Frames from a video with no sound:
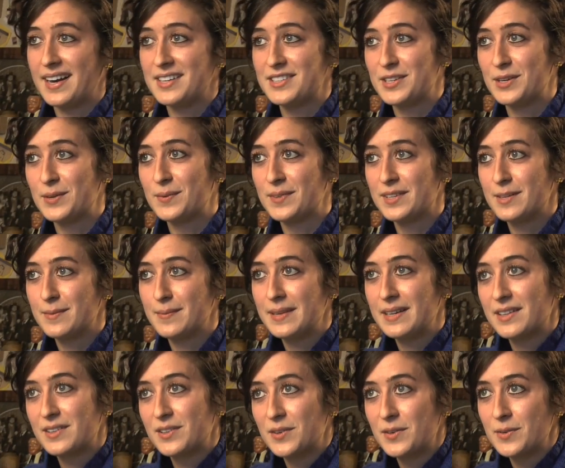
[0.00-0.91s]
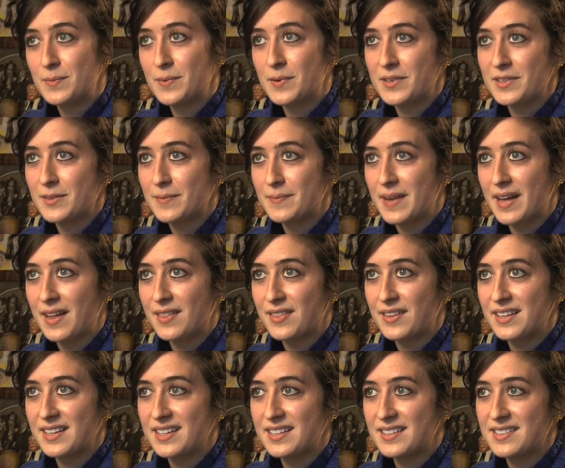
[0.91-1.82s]
I don't want to be on hormonal
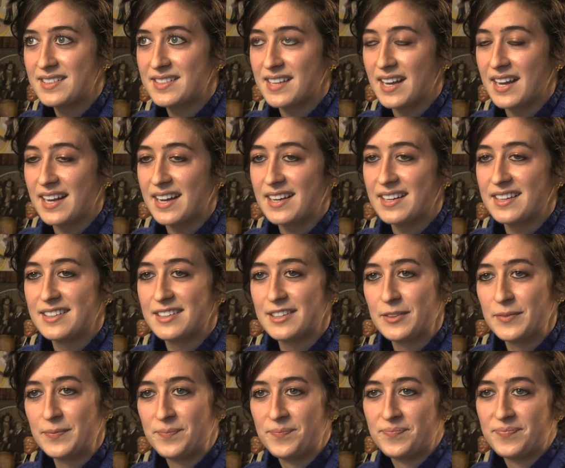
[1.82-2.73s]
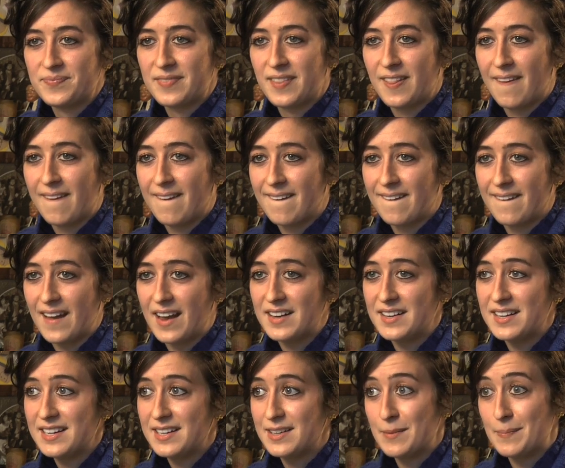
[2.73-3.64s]
methods and
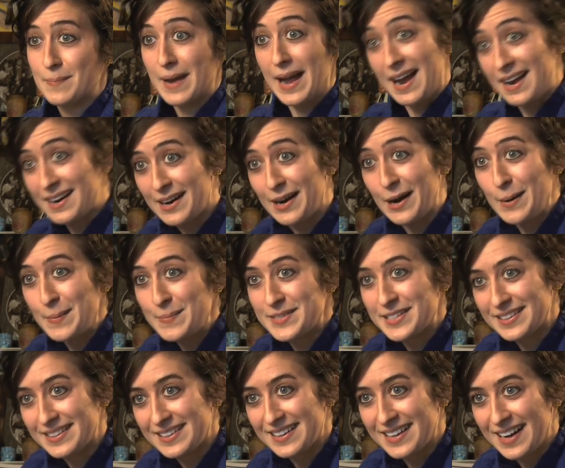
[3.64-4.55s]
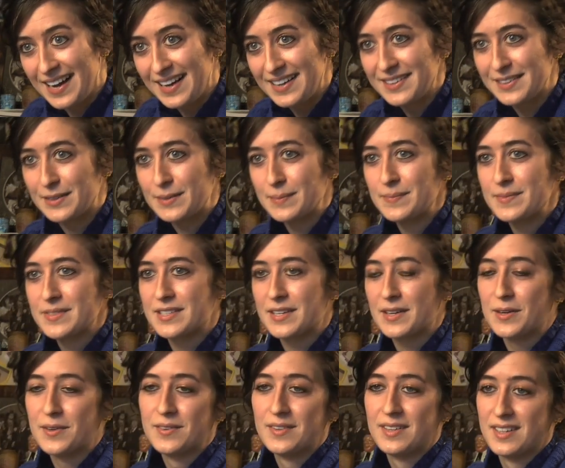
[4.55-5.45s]
I need a backup to the condom,
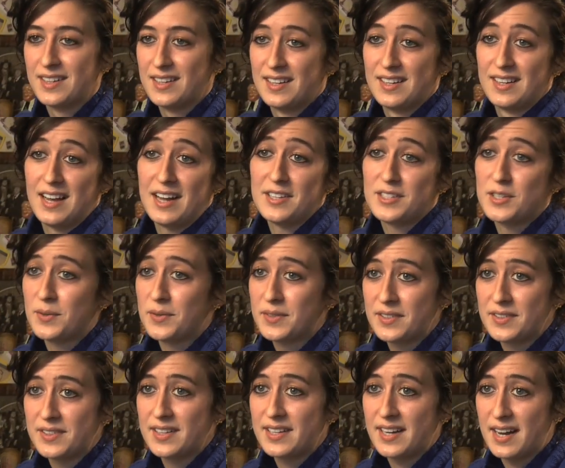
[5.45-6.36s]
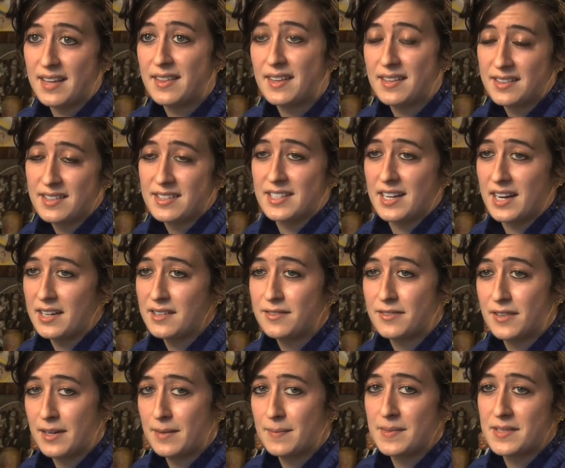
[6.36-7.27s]
so I told her that I think the
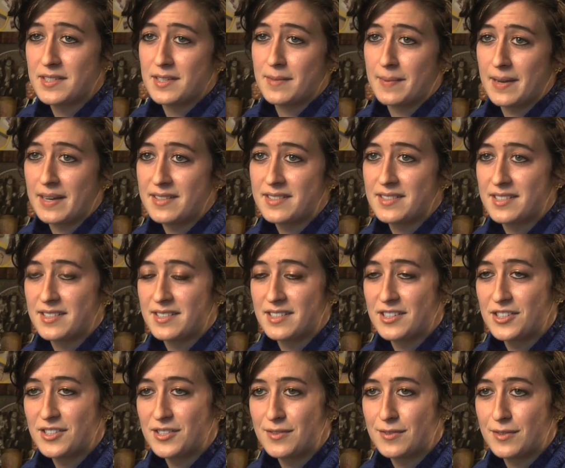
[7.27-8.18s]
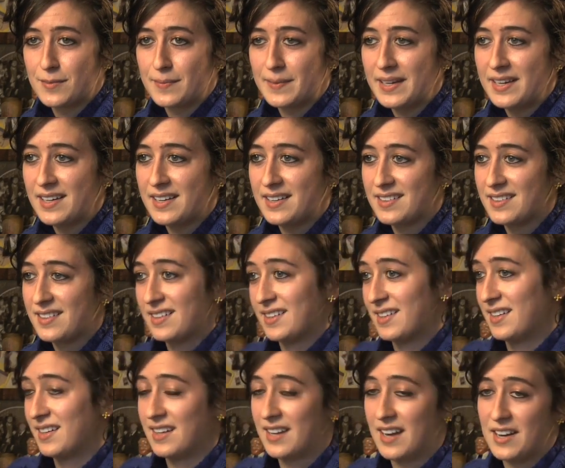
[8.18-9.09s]
diaphragm is the best decision for me, and
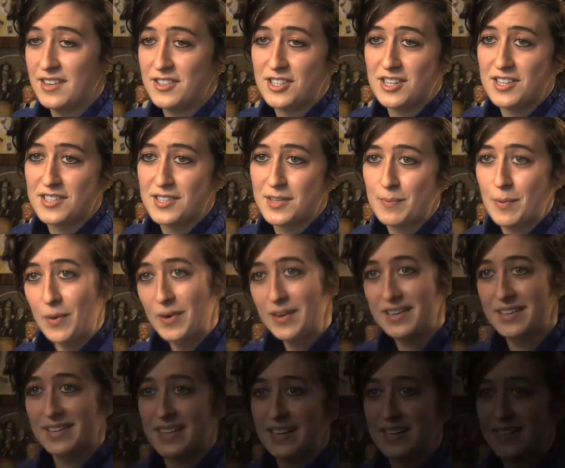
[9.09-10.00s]
she supported